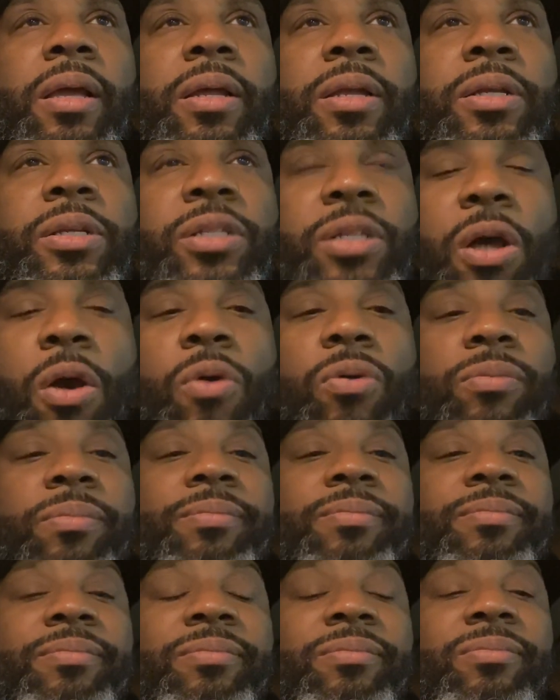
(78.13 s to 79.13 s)
So,
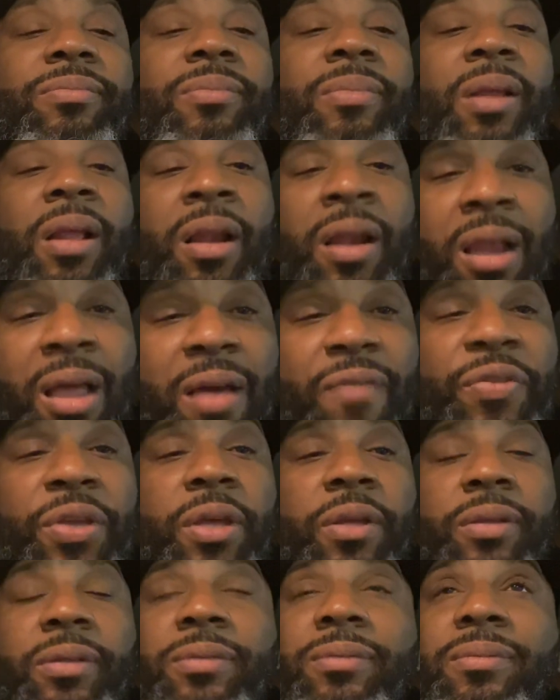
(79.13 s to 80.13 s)
love
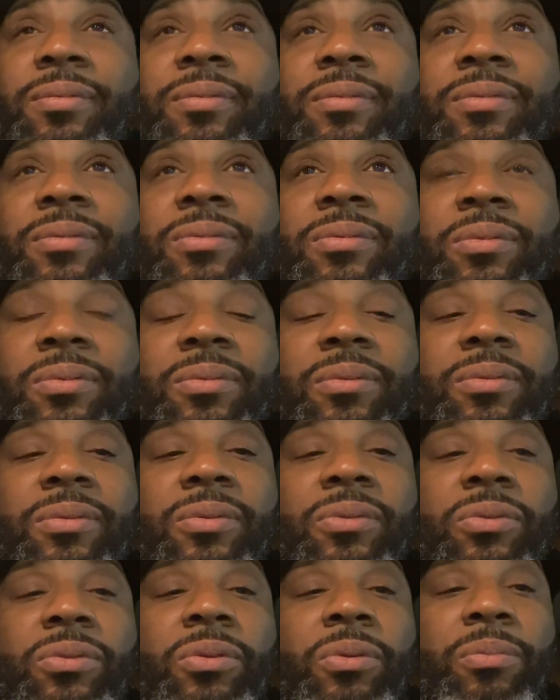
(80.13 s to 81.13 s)
you.
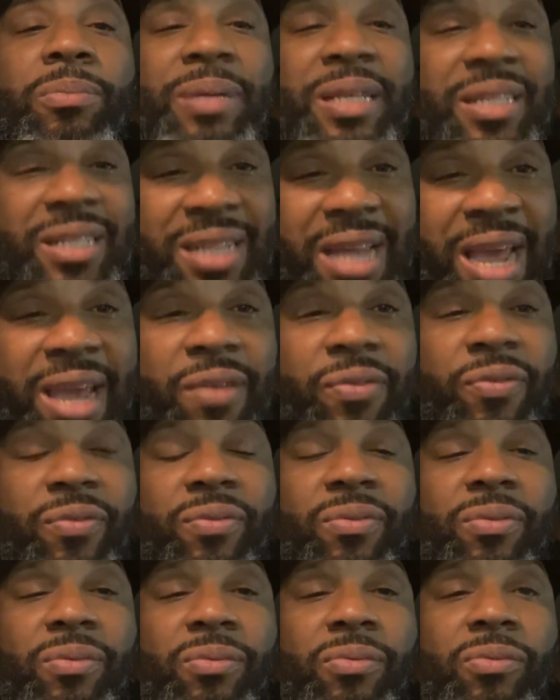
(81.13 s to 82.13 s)
Be
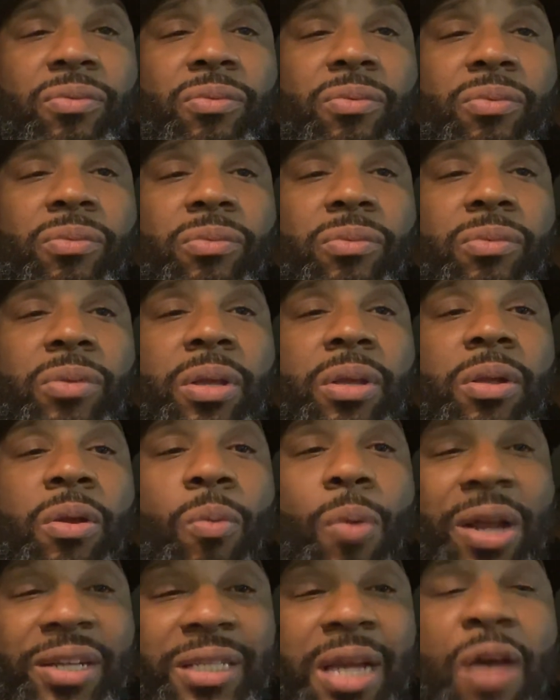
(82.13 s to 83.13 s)
safe.
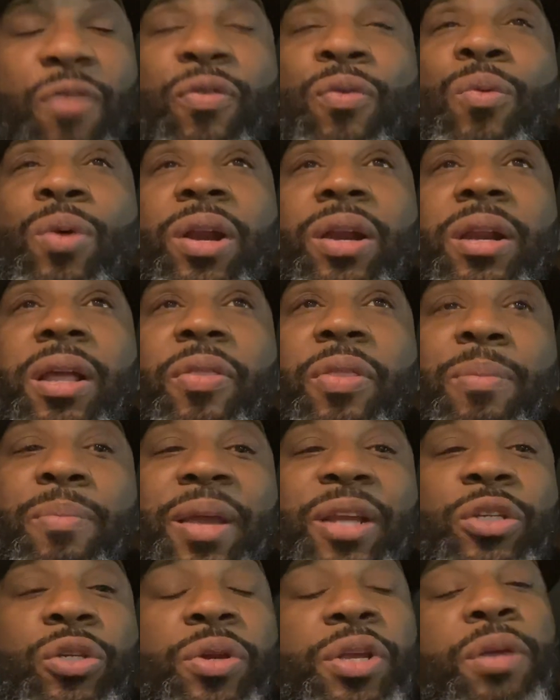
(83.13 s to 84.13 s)
Watch out for one another.
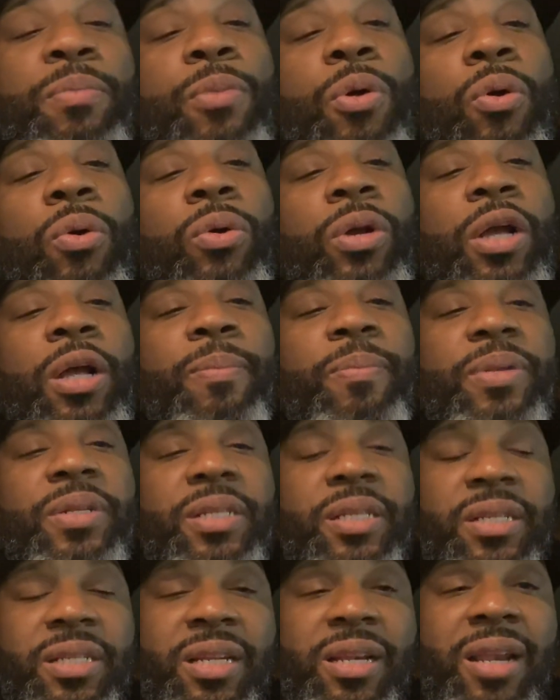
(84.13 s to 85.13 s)
Make sure your moral compass
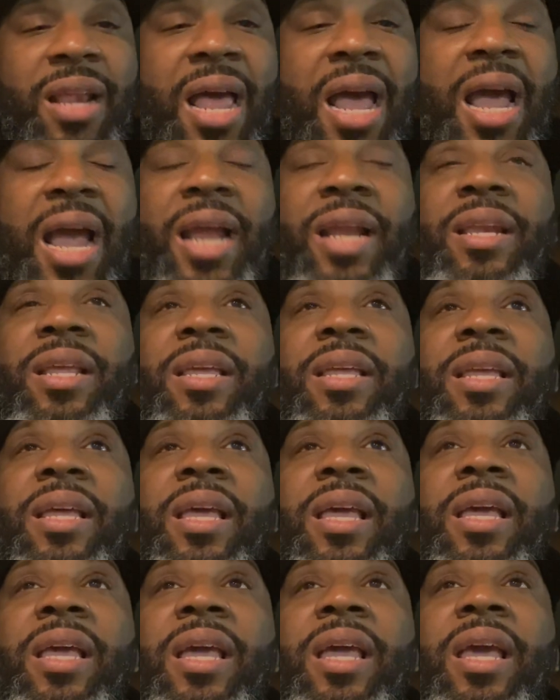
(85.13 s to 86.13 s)
is in line
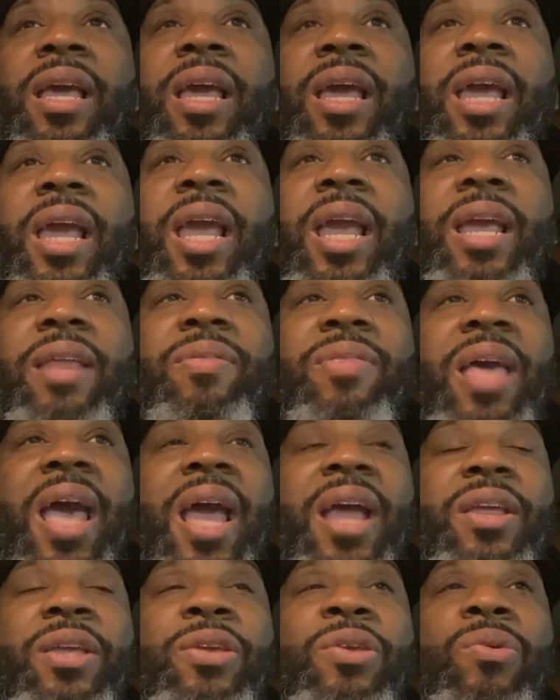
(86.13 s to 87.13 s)
and
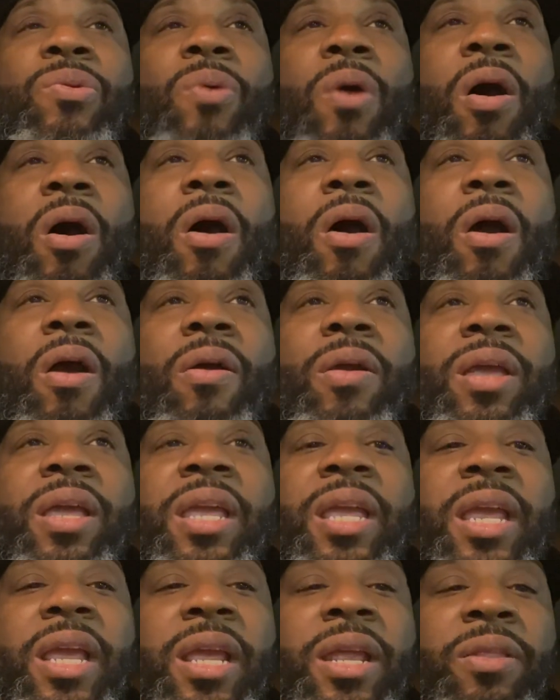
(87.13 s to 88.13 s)
that you are
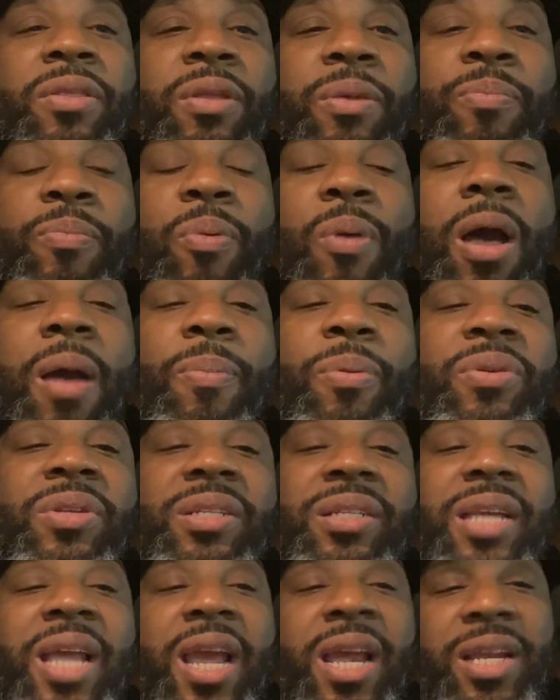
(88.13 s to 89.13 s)
in the proper
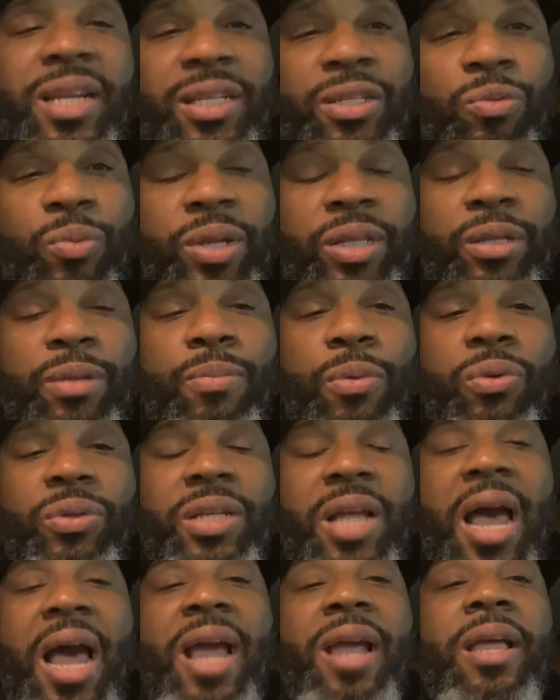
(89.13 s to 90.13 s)
standings with the Most
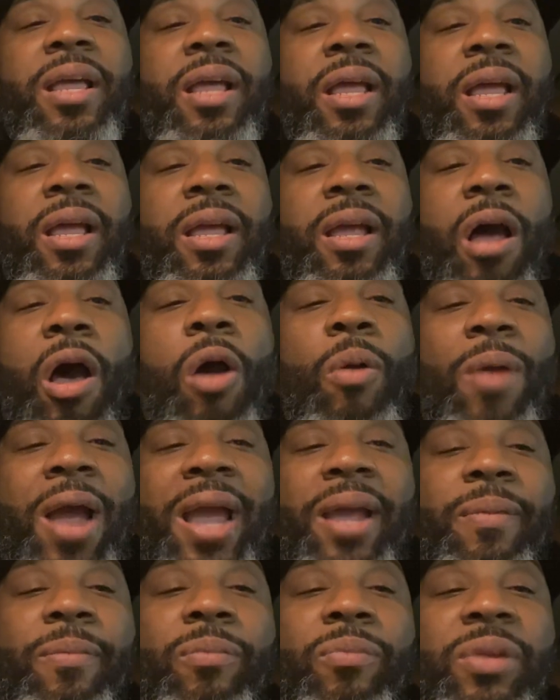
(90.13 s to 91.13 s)
High. All
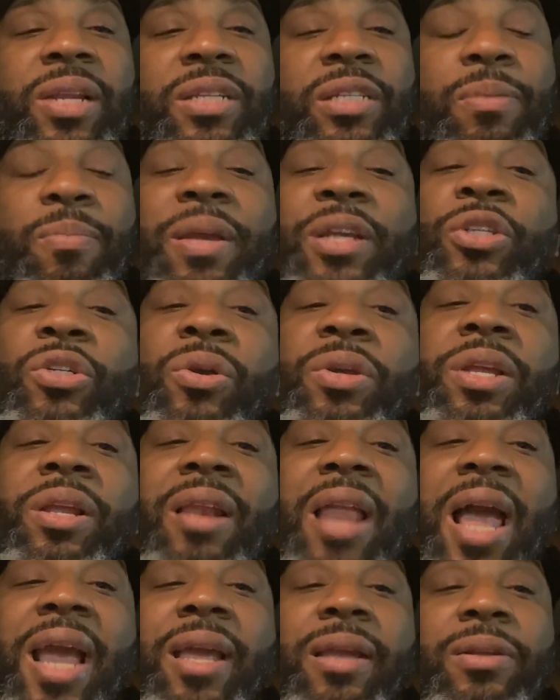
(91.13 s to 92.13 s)
right, listen, make sure you
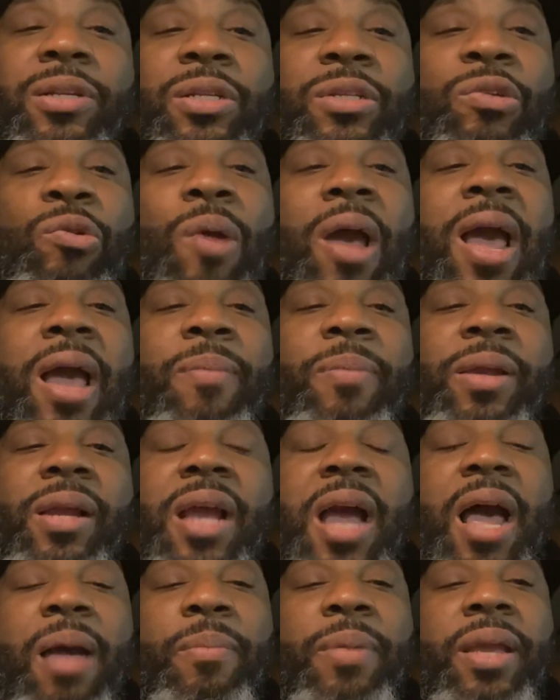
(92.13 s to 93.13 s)
like, subscribe, and
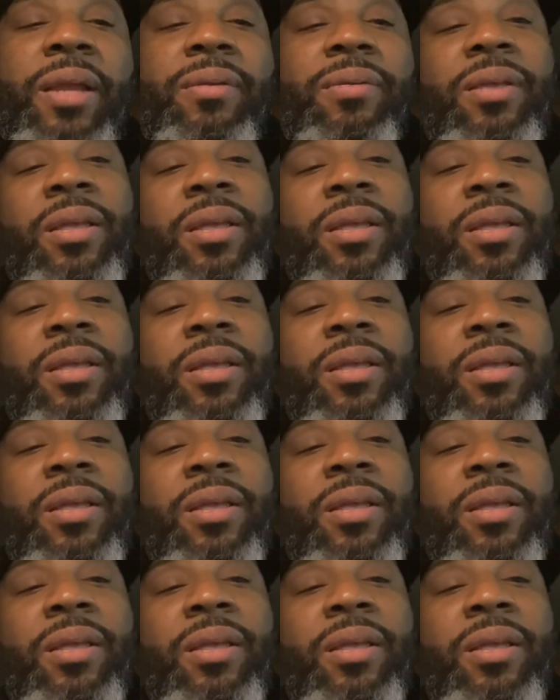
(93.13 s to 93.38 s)
comment.